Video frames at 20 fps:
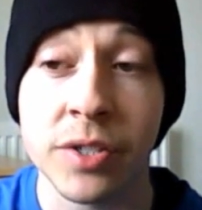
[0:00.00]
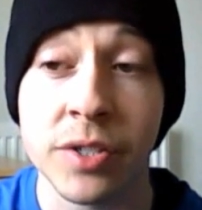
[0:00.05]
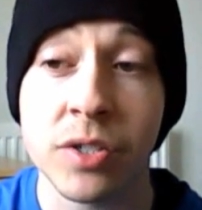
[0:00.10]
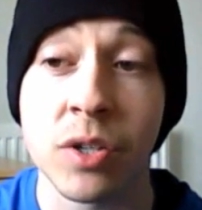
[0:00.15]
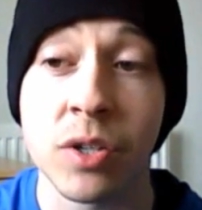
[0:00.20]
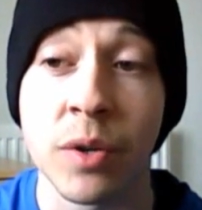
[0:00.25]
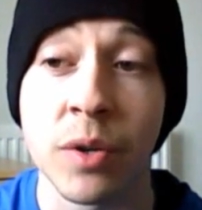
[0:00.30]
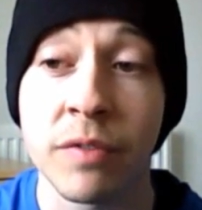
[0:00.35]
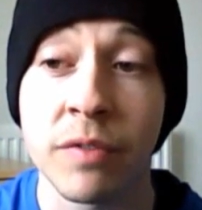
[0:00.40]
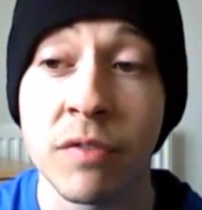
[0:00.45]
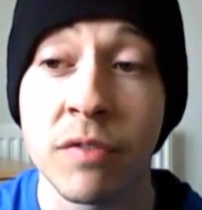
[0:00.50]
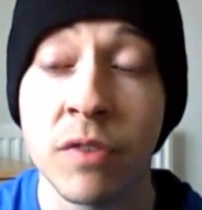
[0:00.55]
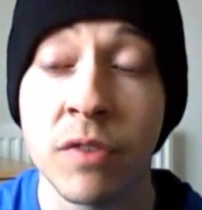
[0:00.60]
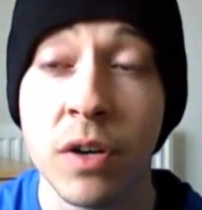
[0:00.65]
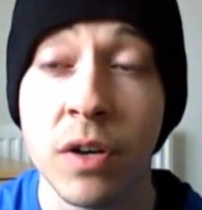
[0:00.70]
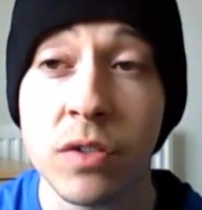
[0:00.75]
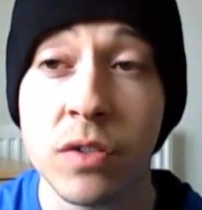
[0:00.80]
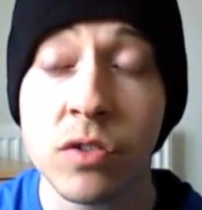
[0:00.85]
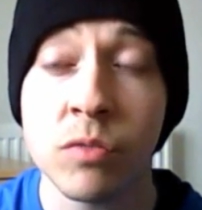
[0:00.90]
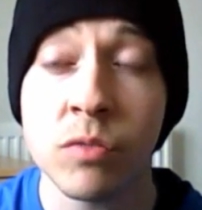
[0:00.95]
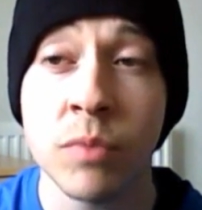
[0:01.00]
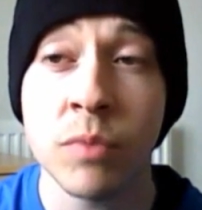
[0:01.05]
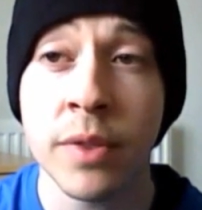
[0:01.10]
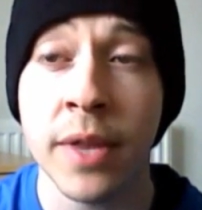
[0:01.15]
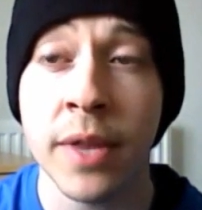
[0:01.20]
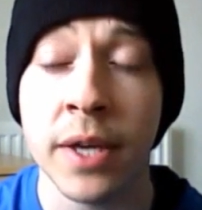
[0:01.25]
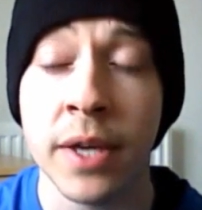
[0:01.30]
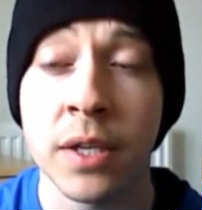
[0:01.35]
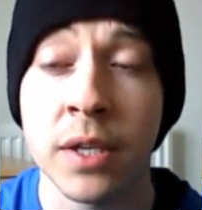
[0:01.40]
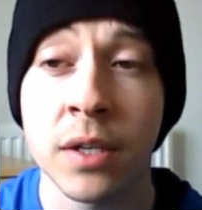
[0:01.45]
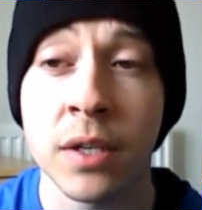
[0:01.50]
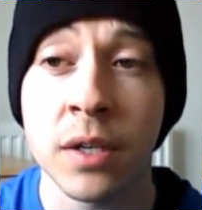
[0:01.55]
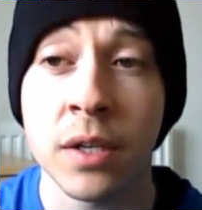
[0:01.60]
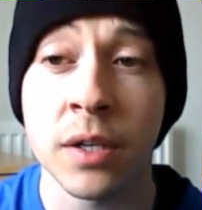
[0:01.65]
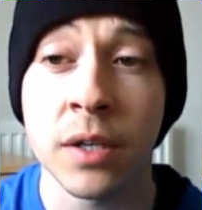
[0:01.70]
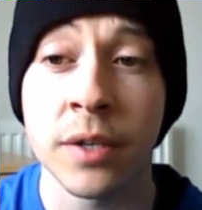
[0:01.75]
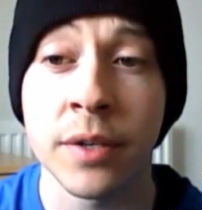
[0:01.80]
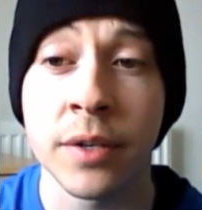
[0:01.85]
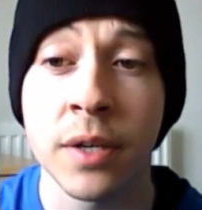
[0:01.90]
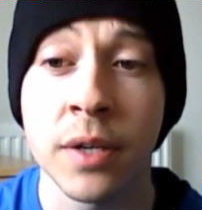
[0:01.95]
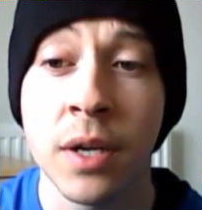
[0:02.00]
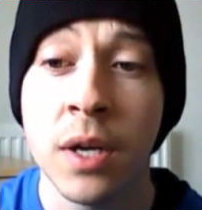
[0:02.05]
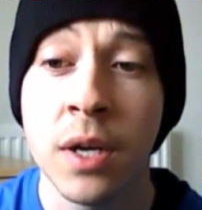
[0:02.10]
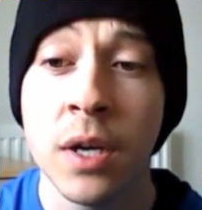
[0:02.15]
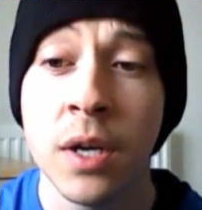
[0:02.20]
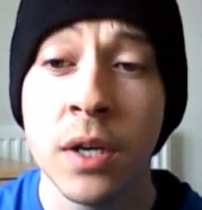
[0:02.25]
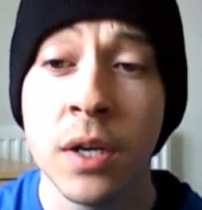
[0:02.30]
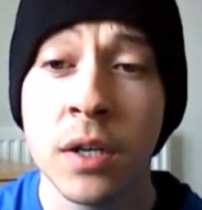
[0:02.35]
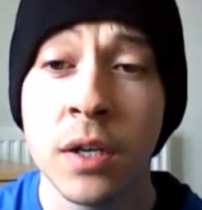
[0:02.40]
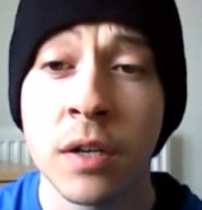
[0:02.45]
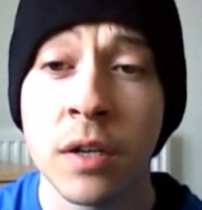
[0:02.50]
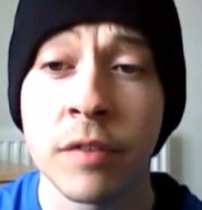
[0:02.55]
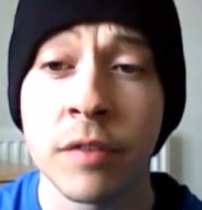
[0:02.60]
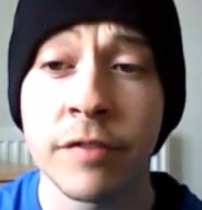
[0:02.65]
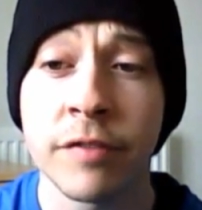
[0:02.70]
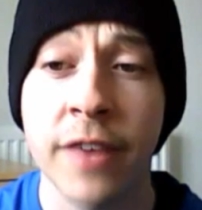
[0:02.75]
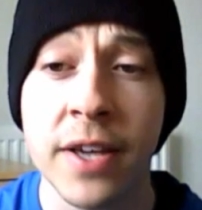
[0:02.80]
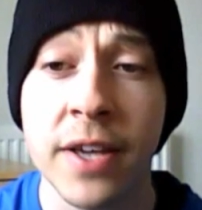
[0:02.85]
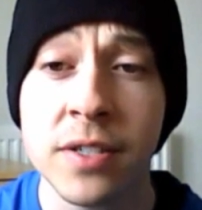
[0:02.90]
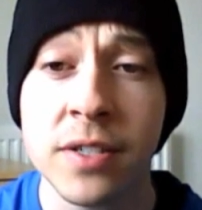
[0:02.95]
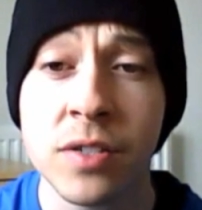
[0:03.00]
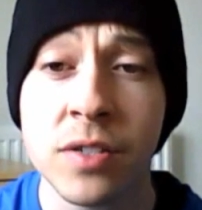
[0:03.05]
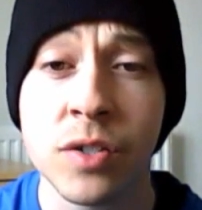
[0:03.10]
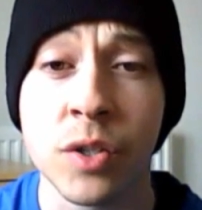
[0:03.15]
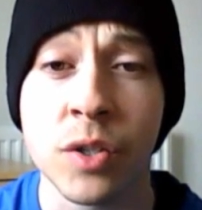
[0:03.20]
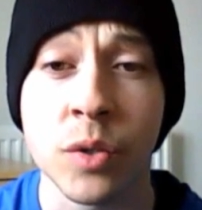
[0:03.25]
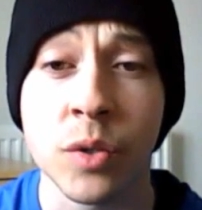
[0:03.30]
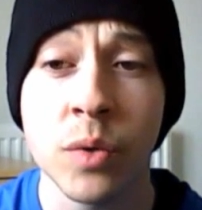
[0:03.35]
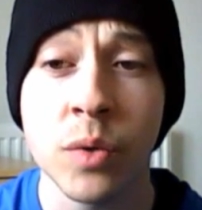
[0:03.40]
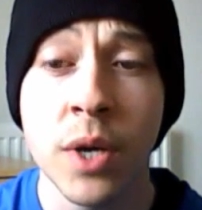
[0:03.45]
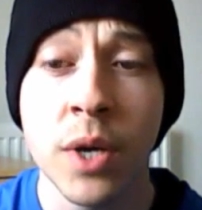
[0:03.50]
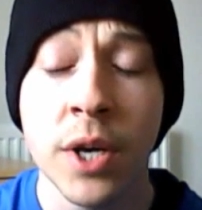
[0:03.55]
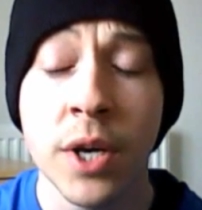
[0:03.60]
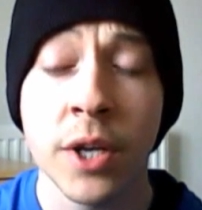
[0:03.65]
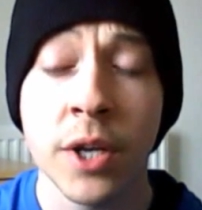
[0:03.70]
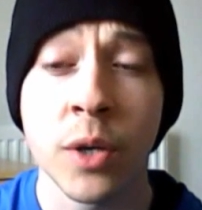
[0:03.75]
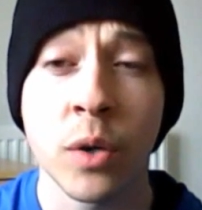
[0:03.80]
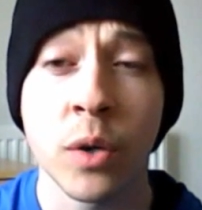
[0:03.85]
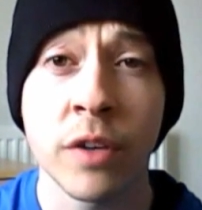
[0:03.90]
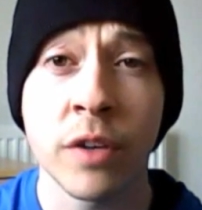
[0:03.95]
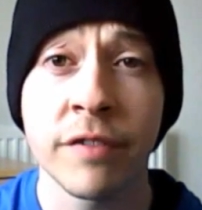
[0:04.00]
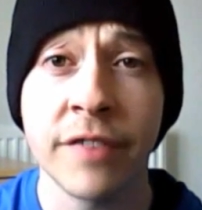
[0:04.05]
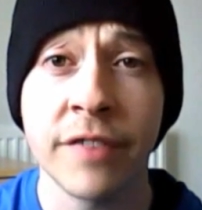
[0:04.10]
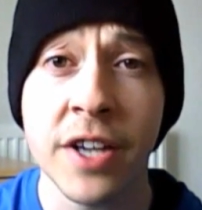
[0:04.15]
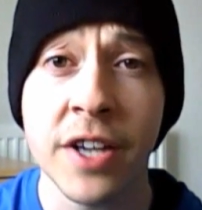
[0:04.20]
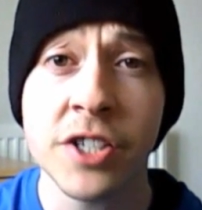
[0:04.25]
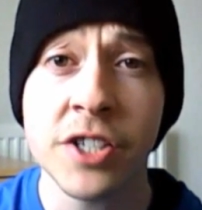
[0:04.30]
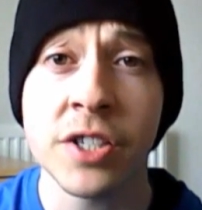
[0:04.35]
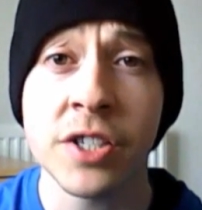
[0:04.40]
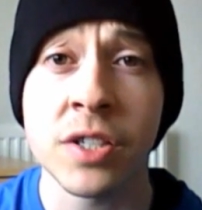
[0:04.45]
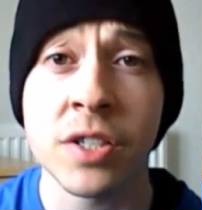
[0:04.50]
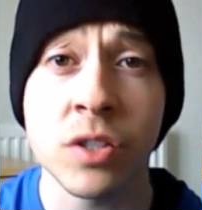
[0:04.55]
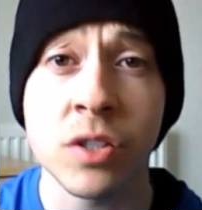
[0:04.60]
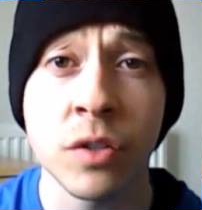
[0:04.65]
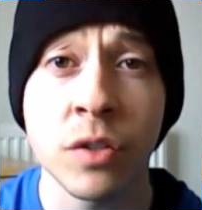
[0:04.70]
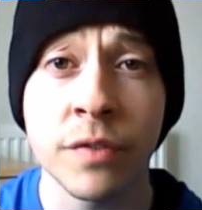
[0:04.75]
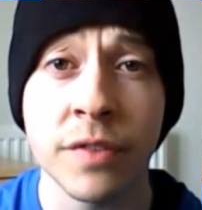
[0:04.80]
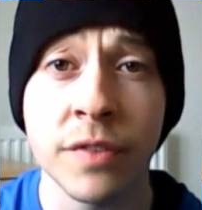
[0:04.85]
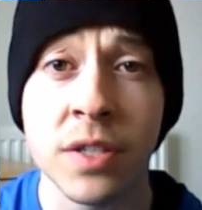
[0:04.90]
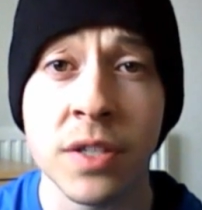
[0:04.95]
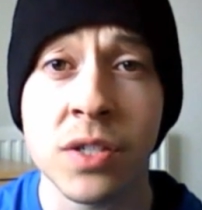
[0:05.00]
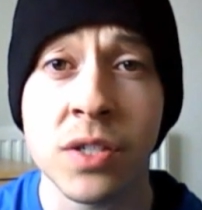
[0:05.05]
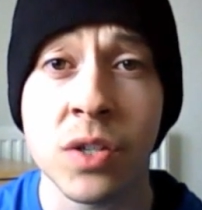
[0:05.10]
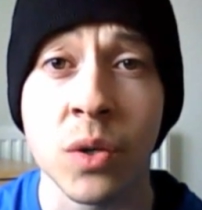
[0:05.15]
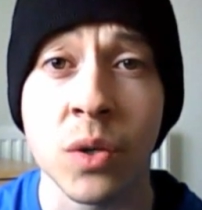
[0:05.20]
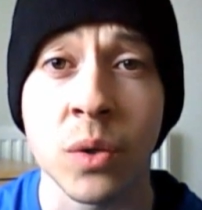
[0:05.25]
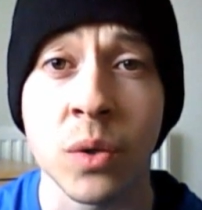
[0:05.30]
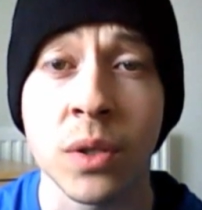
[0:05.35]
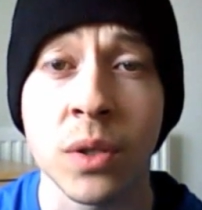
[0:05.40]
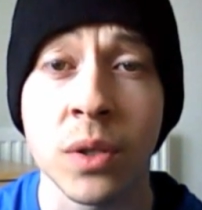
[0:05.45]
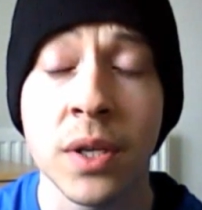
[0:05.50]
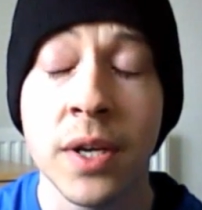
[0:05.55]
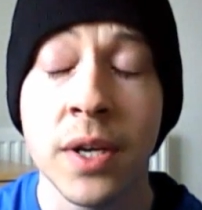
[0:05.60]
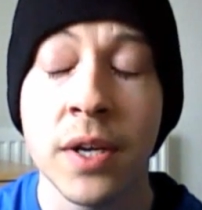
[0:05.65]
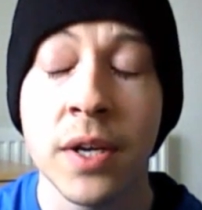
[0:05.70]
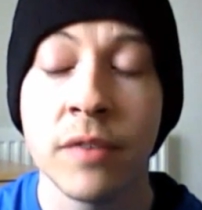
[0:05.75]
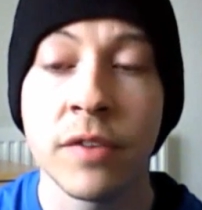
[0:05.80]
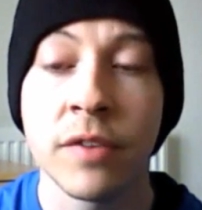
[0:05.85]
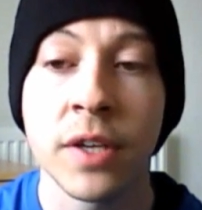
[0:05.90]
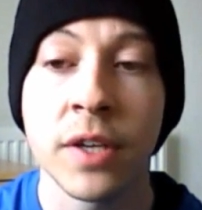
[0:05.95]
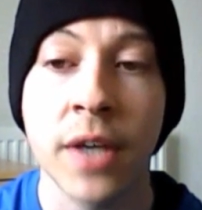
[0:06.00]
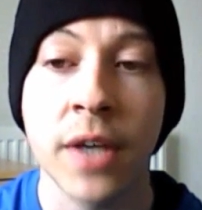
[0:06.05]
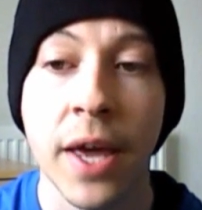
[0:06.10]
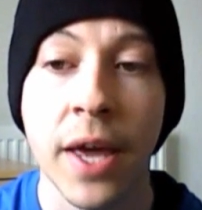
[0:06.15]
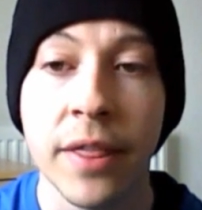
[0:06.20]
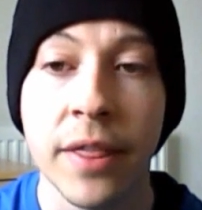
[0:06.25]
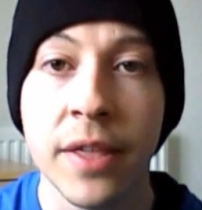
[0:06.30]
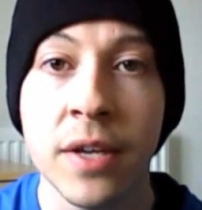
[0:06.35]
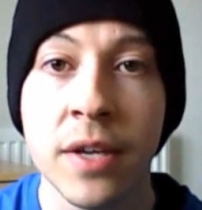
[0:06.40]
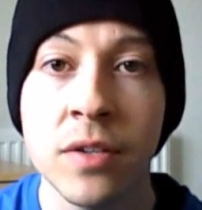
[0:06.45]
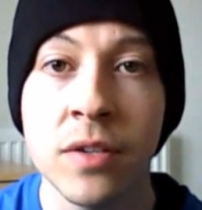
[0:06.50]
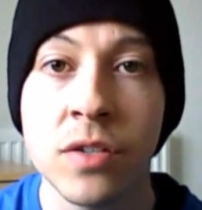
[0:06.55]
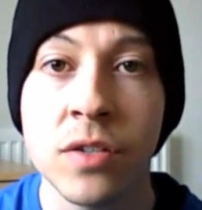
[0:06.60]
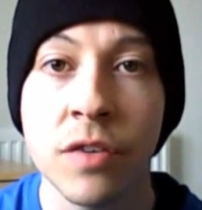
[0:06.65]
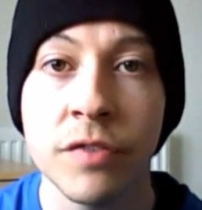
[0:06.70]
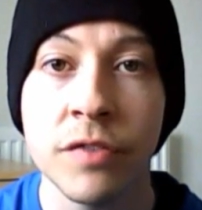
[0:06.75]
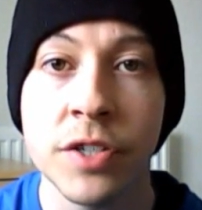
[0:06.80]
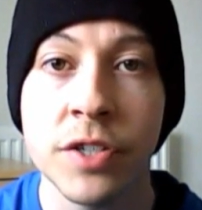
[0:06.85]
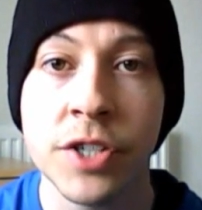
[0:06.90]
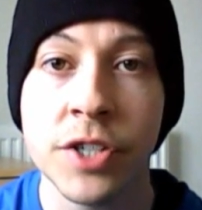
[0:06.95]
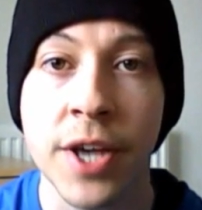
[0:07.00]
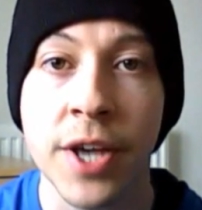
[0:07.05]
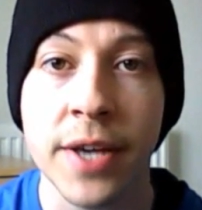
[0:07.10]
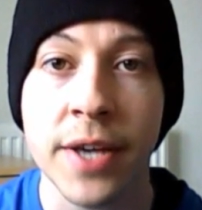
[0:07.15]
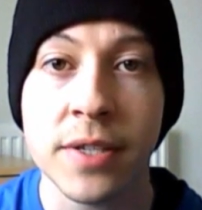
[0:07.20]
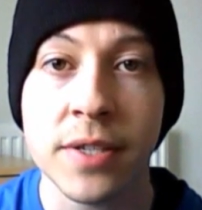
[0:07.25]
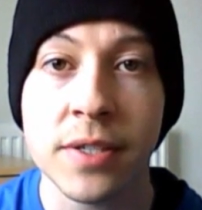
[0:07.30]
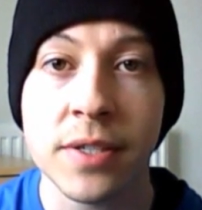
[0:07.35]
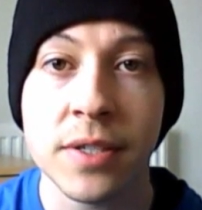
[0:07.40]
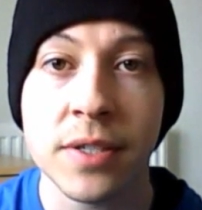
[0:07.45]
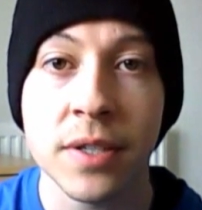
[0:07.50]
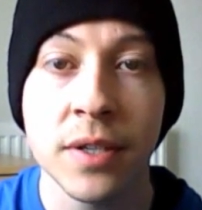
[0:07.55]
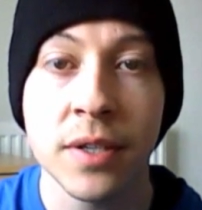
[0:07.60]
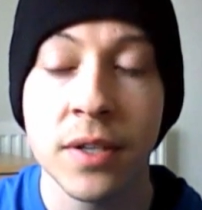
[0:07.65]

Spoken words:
So if you've got someone that you can confess to, you know, confession is good for the soul. Get things off your chest.